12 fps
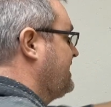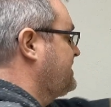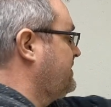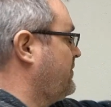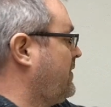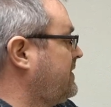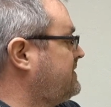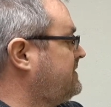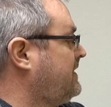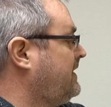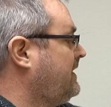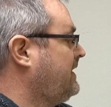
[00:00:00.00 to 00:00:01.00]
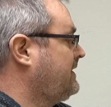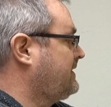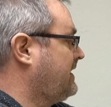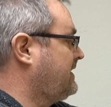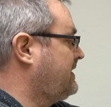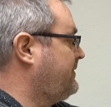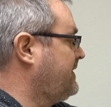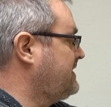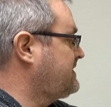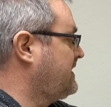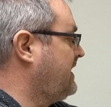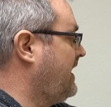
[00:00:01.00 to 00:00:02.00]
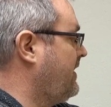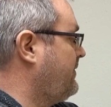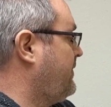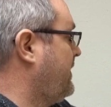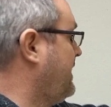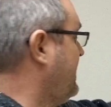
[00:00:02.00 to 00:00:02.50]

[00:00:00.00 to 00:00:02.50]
this works. Take the biscuit out, put